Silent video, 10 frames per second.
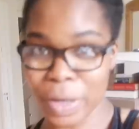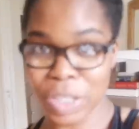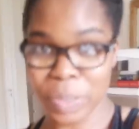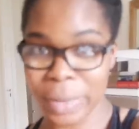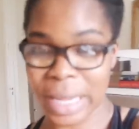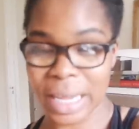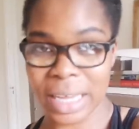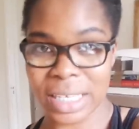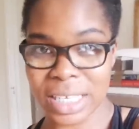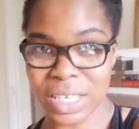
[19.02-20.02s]
about to make
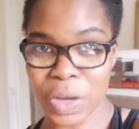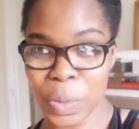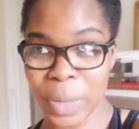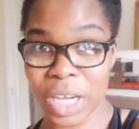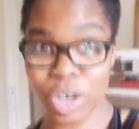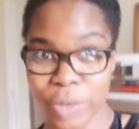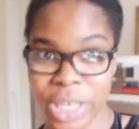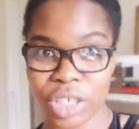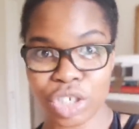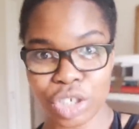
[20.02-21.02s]
some
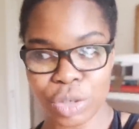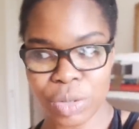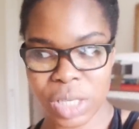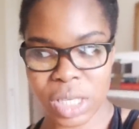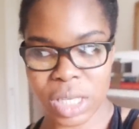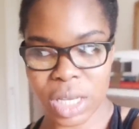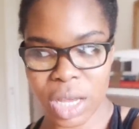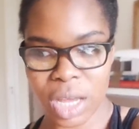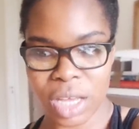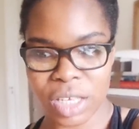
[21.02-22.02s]
green juice,
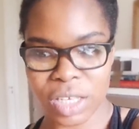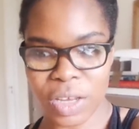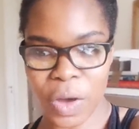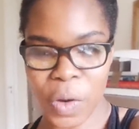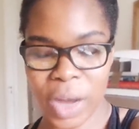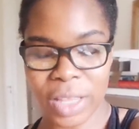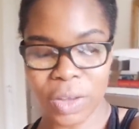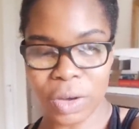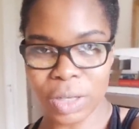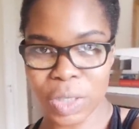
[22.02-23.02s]
so I
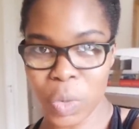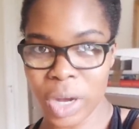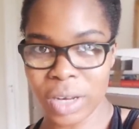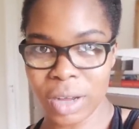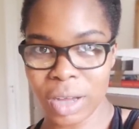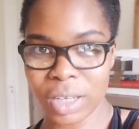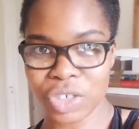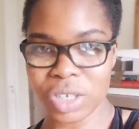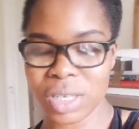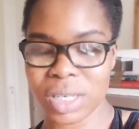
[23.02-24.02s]
thought why not
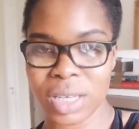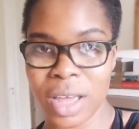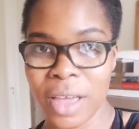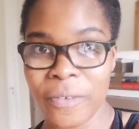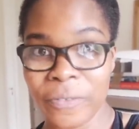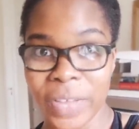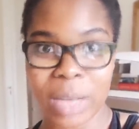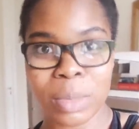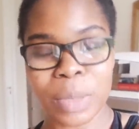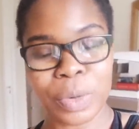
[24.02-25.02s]
just
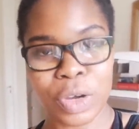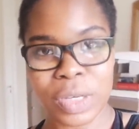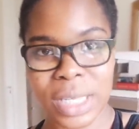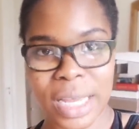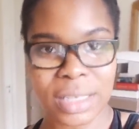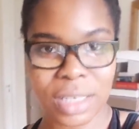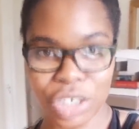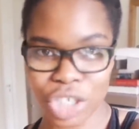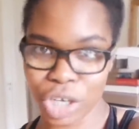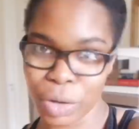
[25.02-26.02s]
film the process
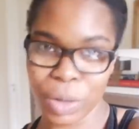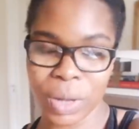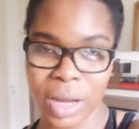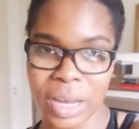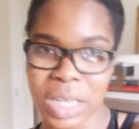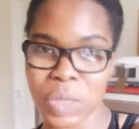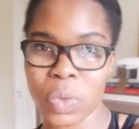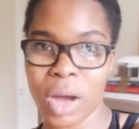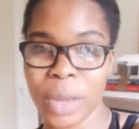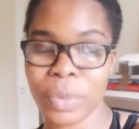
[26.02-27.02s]
and show you guys
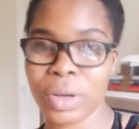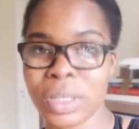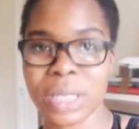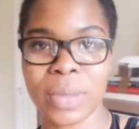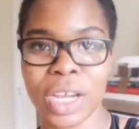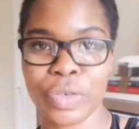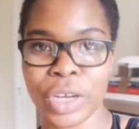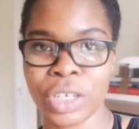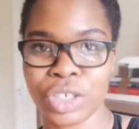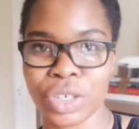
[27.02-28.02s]
what I put into my
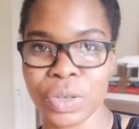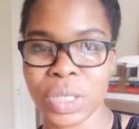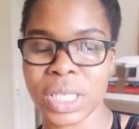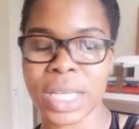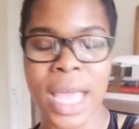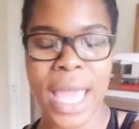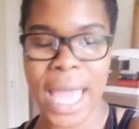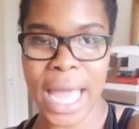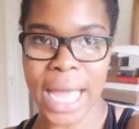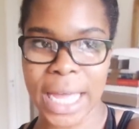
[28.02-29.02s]
green juice
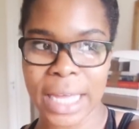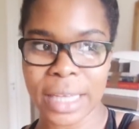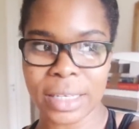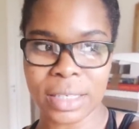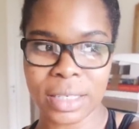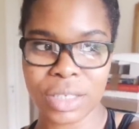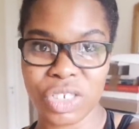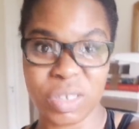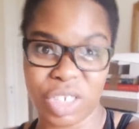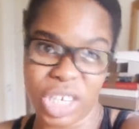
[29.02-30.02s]
and
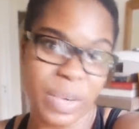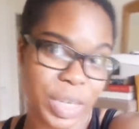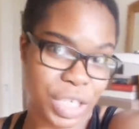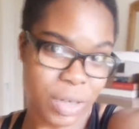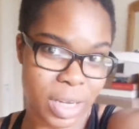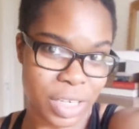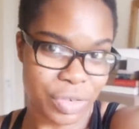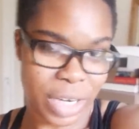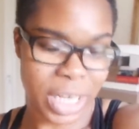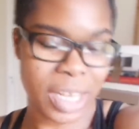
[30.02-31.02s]
just share with you guys
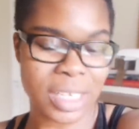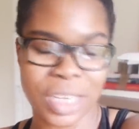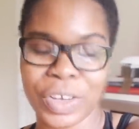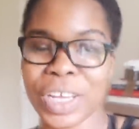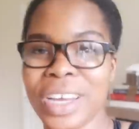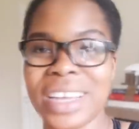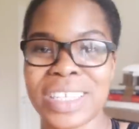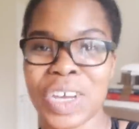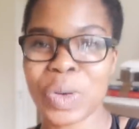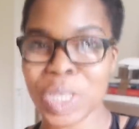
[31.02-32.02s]
really, because I know you guys
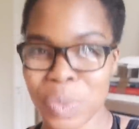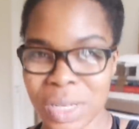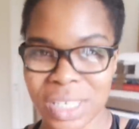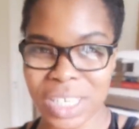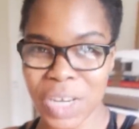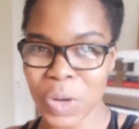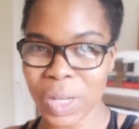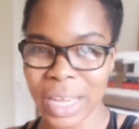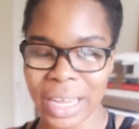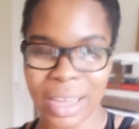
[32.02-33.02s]
always want to know
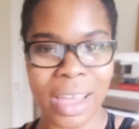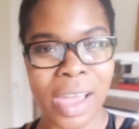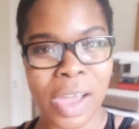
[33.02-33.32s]
like